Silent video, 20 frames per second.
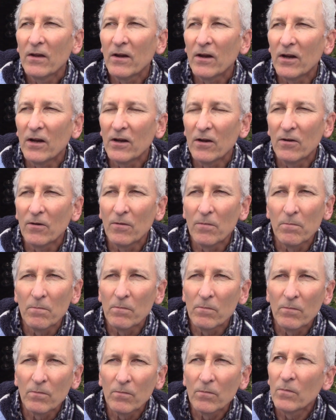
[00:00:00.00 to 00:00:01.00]

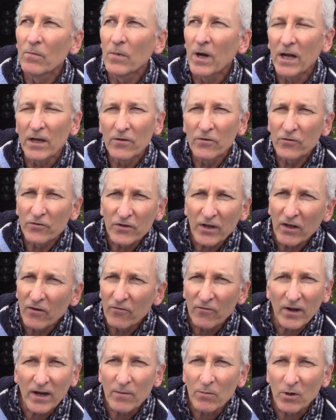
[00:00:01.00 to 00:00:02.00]
Um, I understand
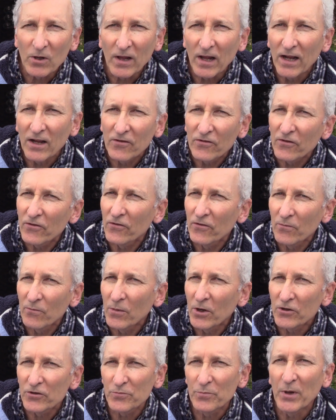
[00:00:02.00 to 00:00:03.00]
fiberglass isn't
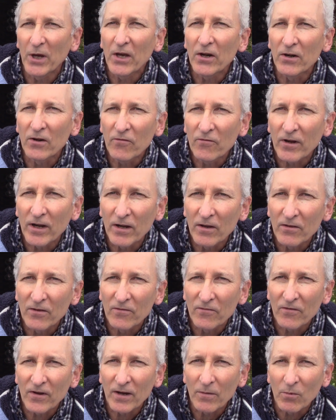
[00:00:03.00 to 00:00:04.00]
much better, Fi
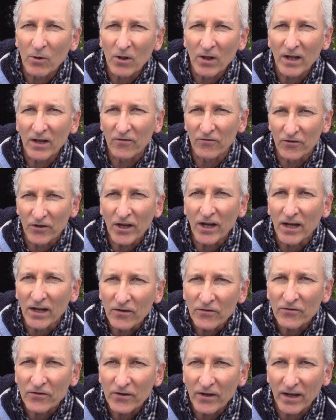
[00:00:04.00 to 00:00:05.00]
fiberglass
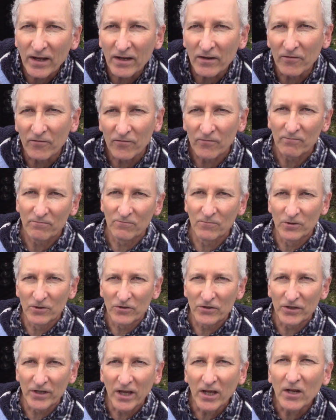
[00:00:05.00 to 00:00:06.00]
dust, out of
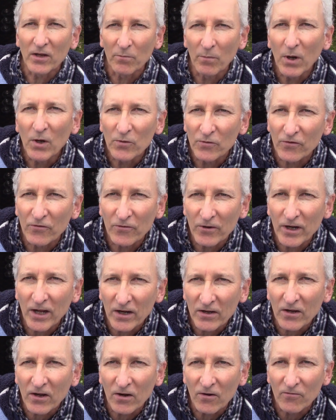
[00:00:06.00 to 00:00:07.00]
which you get in boats if you're
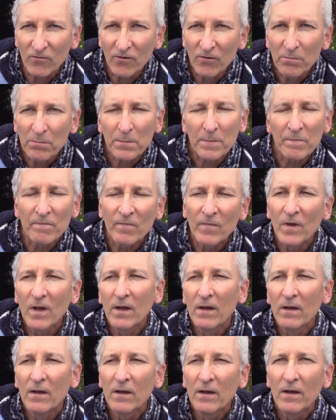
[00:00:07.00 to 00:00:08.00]
not careful.
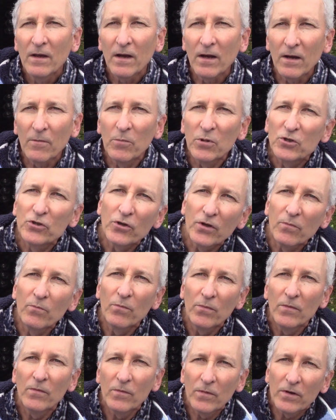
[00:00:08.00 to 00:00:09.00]
Uh, but you
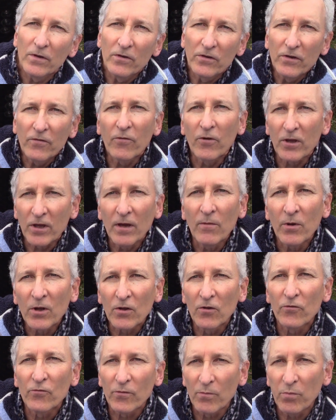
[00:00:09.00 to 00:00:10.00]
can, uh, different
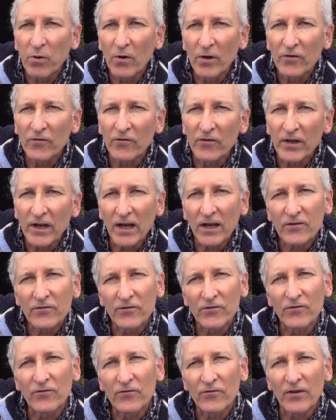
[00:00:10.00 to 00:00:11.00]
chemicals will poison the
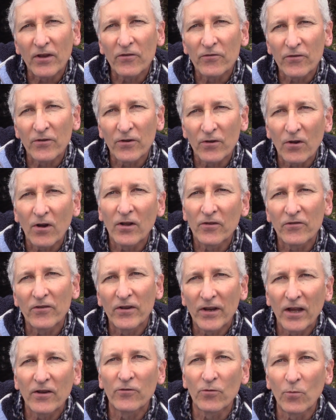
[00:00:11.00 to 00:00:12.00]
oxygen sensor and cause
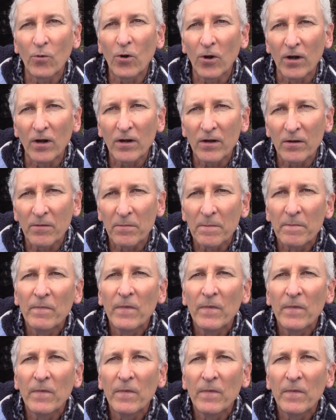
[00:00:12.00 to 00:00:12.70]
it not to work.